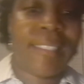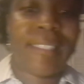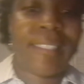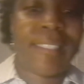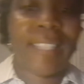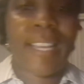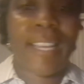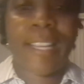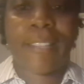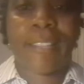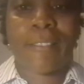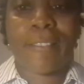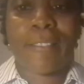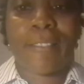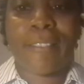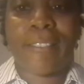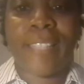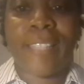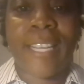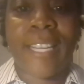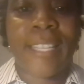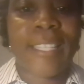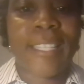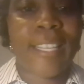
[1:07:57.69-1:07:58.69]
that
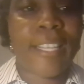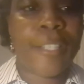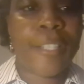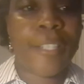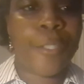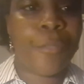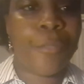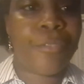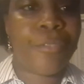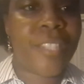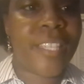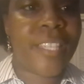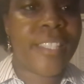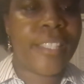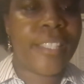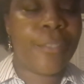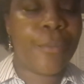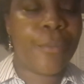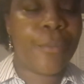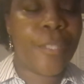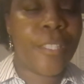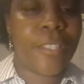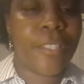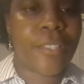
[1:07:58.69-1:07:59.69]
kind of
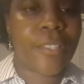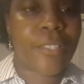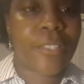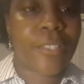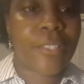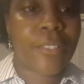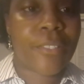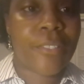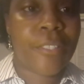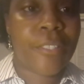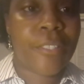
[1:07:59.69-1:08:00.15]
taking risks.